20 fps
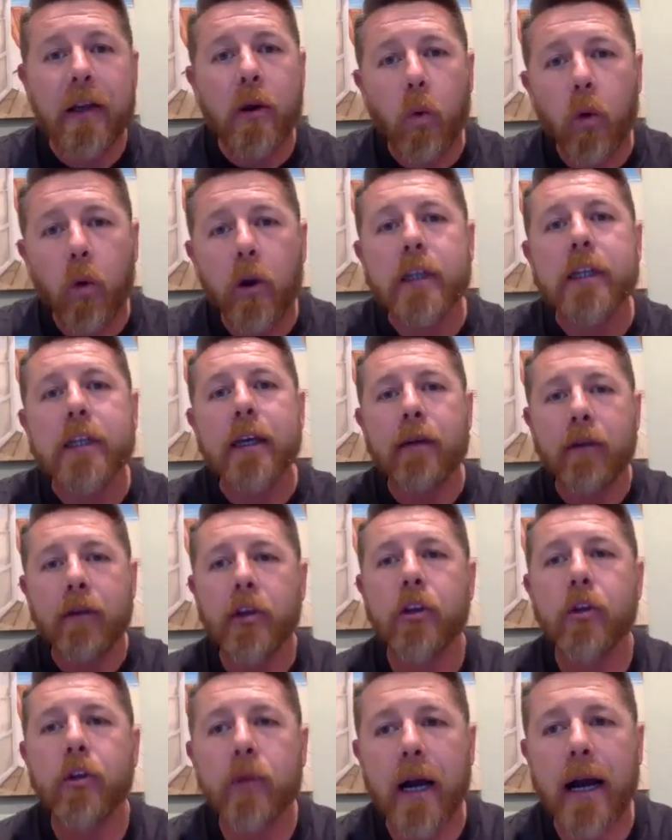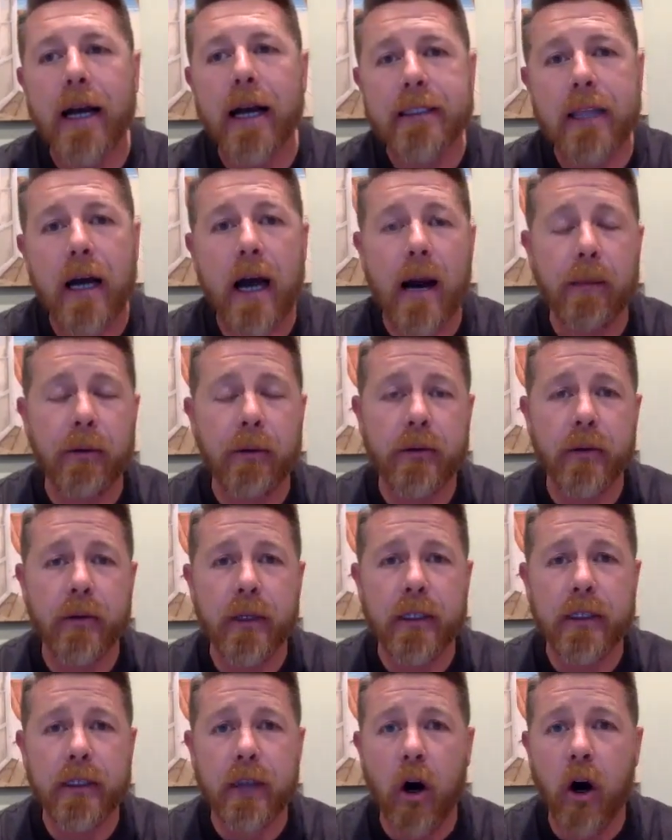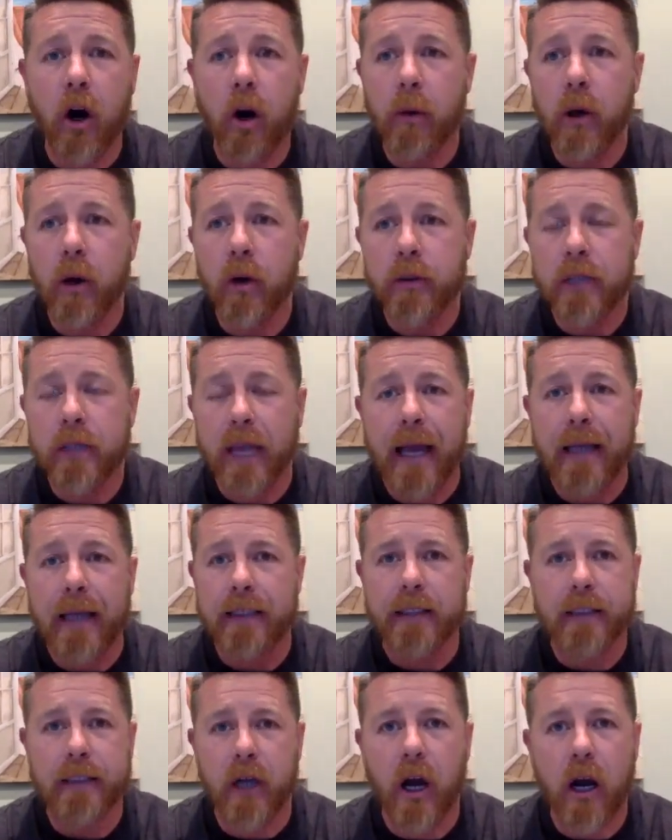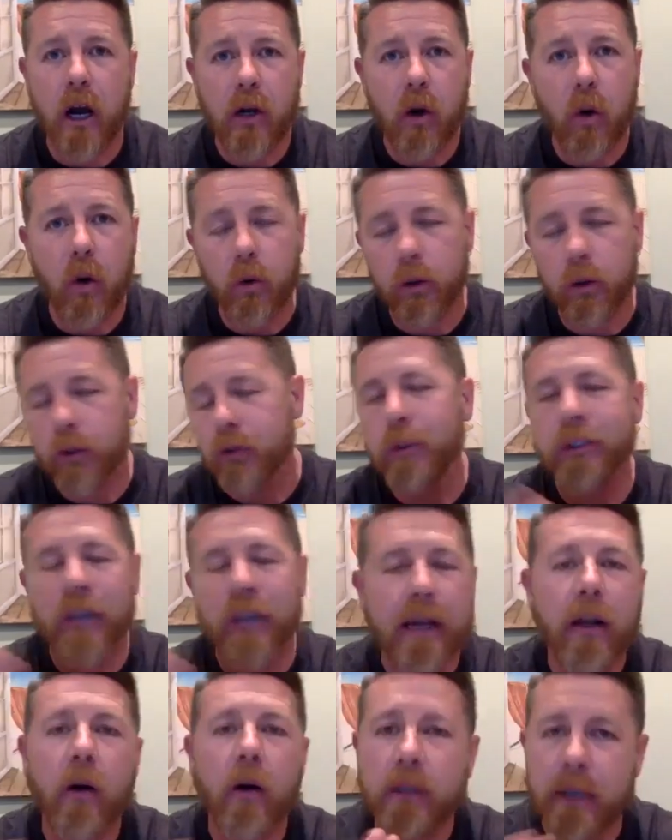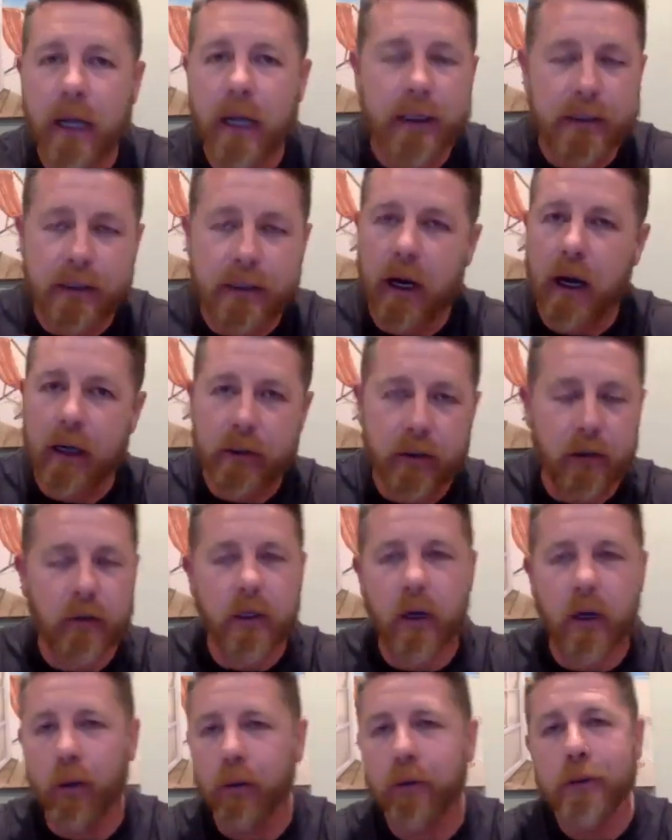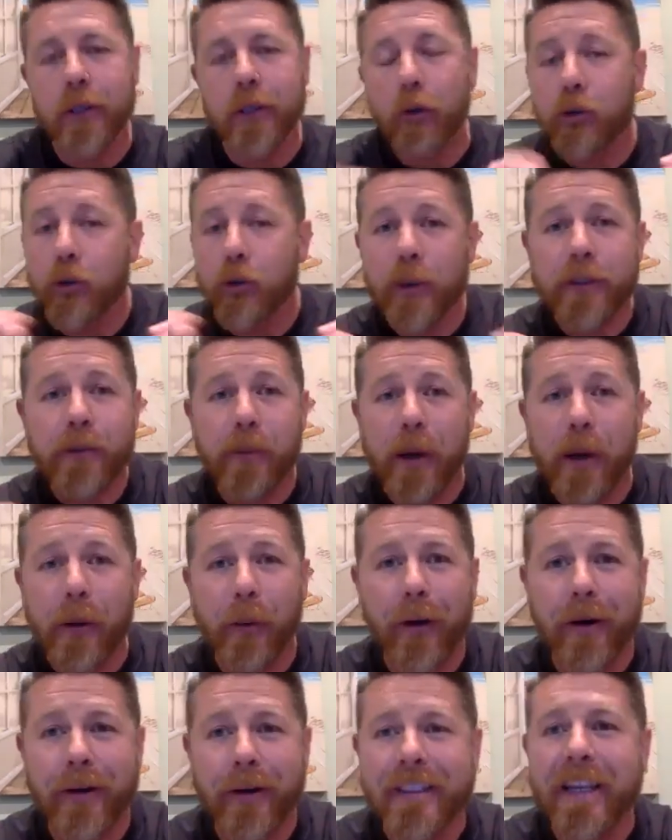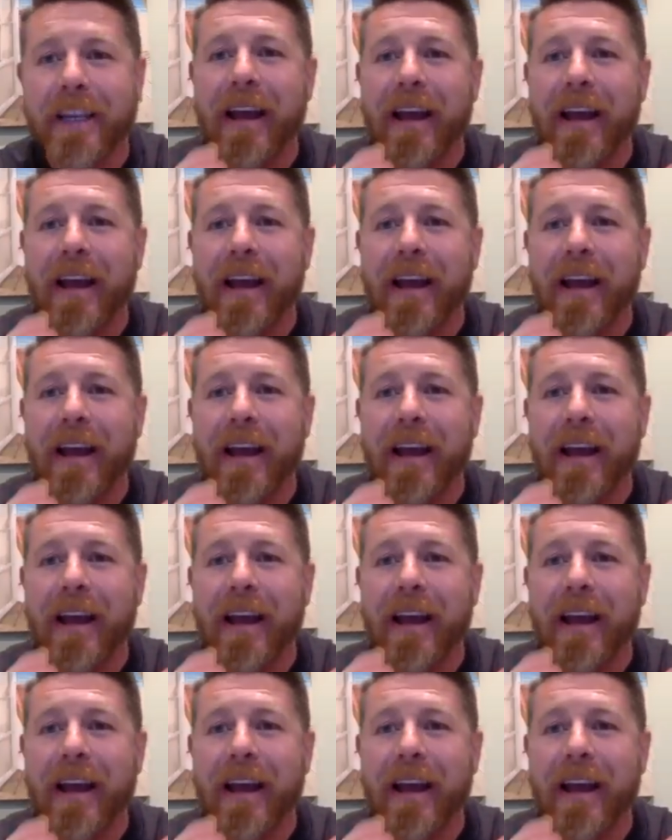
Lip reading: We're giving you guys the opportunities almost as stockholders, which I know it's not stock, so don't twist my words.